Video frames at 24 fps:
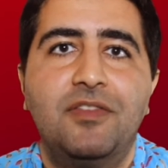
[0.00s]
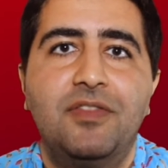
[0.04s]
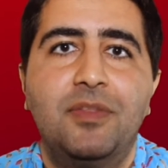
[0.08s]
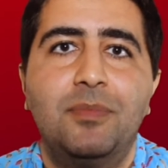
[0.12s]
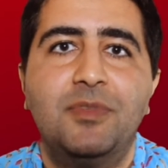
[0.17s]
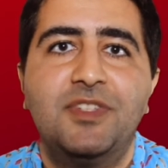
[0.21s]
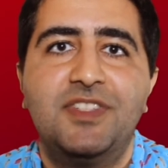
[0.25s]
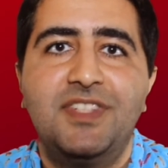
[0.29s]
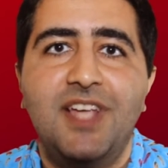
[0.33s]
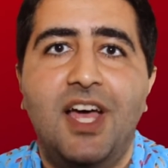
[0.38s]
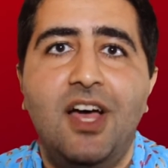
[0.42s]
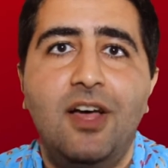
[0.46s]
of
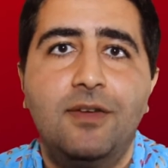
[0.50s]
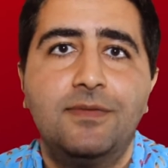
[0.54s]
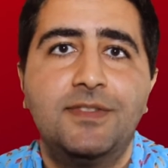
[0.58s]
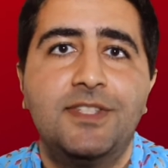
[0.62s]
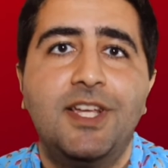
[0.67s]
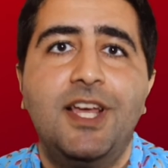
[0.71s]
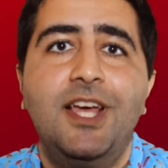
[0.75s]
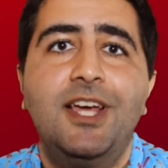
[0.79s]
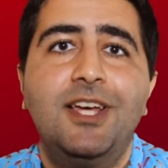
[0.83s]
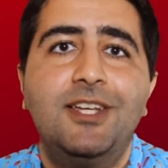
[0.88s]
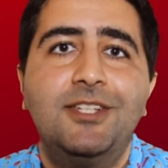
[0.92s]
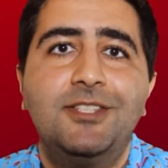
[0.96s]

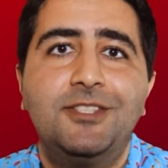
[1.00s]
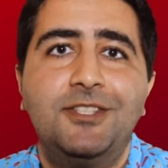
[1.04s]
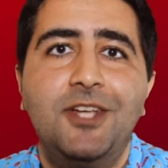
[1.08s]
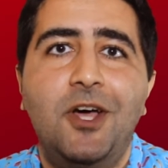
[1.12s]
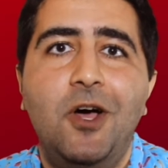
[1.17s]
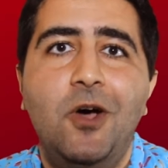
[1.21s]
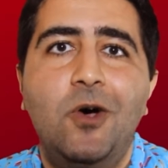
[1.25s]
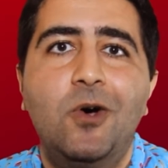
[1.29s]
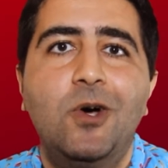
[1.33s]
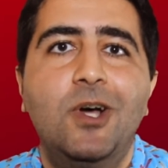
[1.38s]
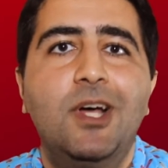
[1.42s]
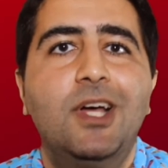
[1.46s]
themselves.
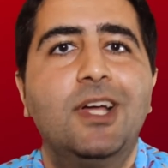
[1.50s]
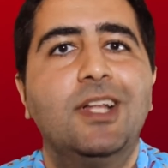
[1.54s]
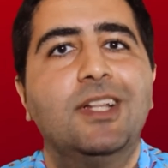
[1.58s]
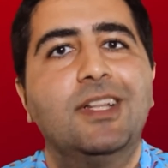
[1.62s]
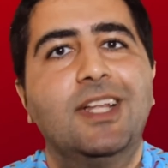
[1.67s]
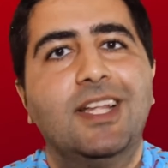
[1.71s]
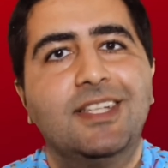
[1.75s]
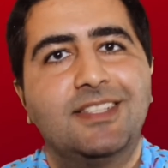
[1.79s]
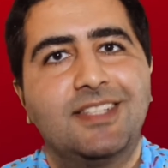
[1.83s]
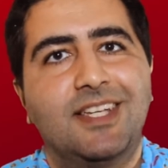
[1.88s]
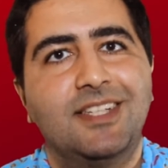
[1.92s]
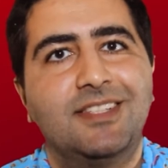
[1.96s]
So
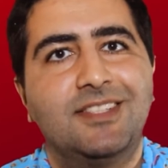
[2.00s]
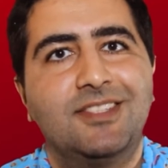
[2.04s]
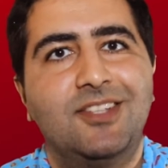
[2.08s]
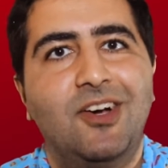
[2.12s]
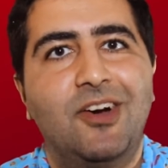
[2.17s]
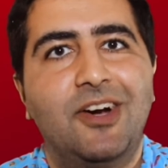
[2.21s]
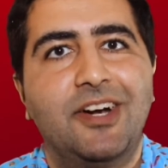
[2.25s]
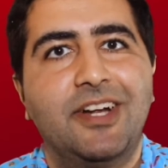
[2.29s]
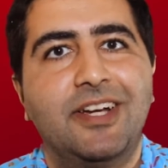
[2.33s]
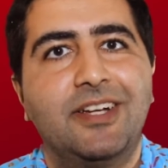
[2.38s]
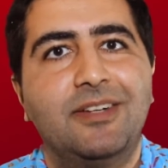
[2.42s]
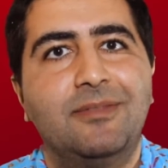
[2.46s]
let's get
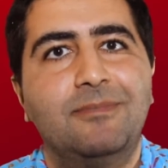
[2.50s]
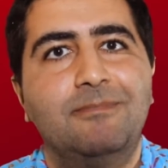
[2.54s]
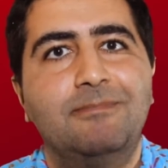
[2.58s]
started.